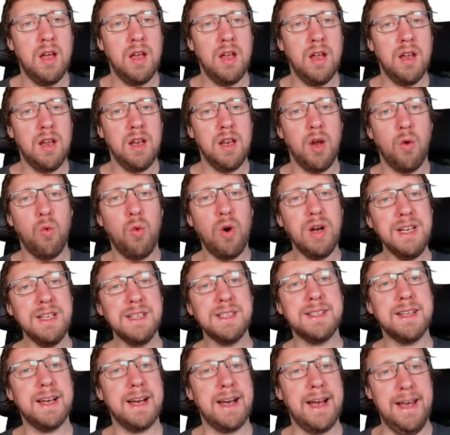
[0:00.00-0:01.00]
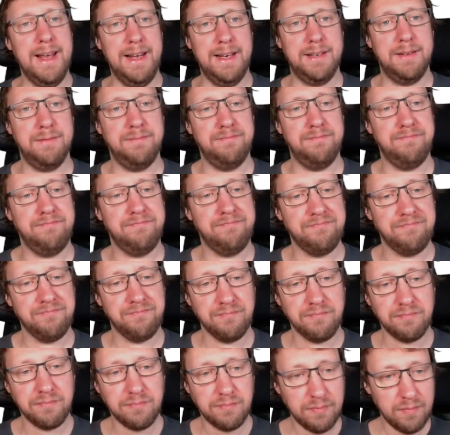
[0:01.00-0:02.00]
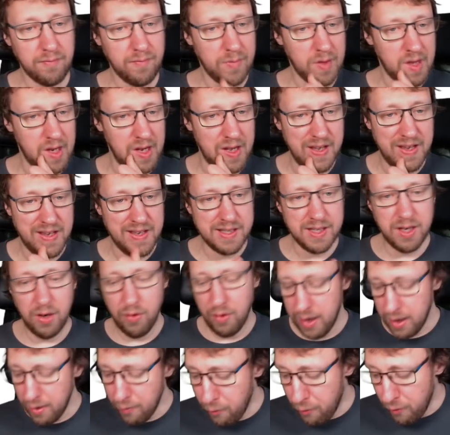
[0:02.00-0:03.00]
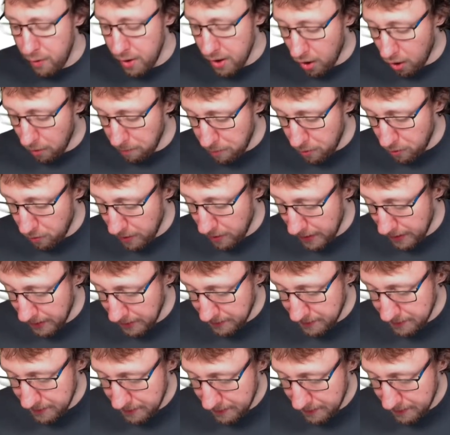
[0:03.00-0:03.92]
Now, what is the rate? So if we operate